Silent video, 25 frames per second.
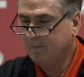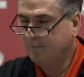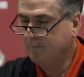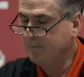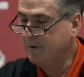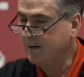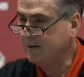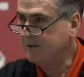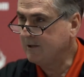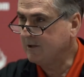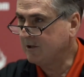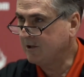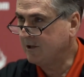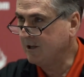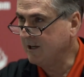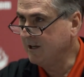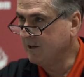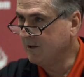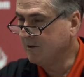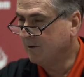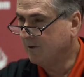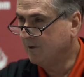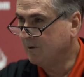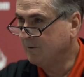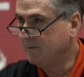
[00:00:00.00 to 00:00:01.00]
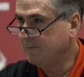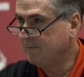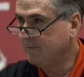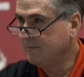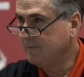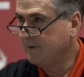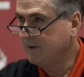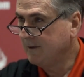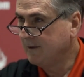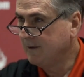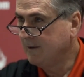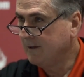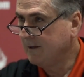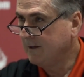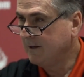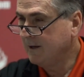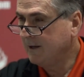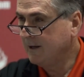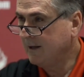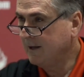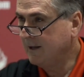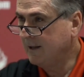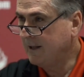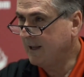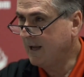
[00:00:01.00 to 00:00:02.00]
But still,
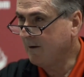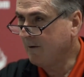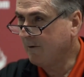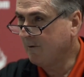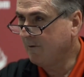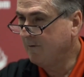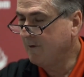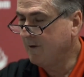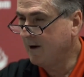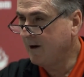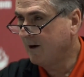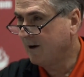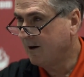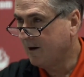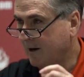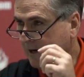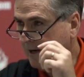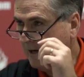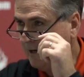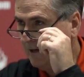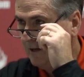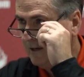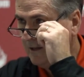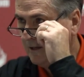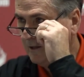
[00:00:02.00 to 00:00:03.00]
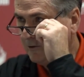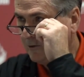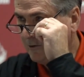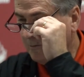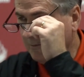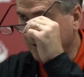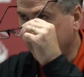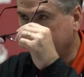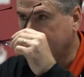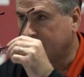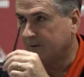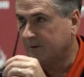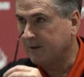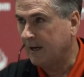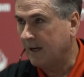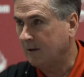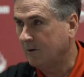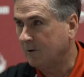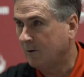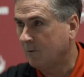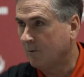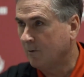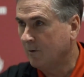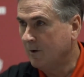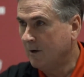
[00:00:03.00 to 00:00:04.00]
they were very instrumental in that
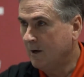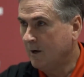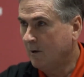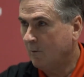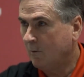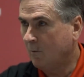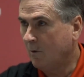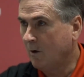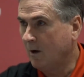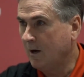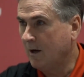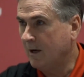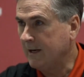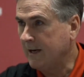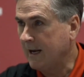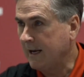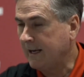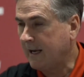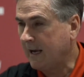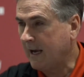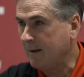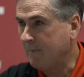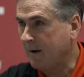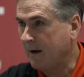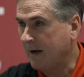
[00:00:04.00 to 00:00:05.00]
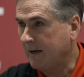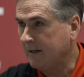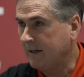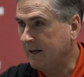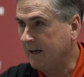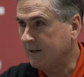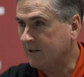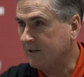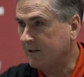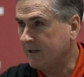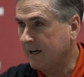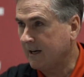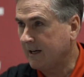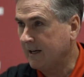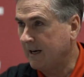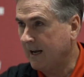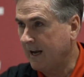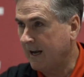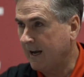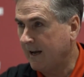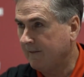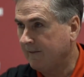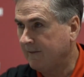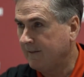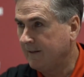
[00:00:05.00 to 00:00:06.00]
little run they came back in that second
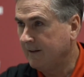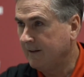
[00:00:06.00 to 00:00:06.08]
half.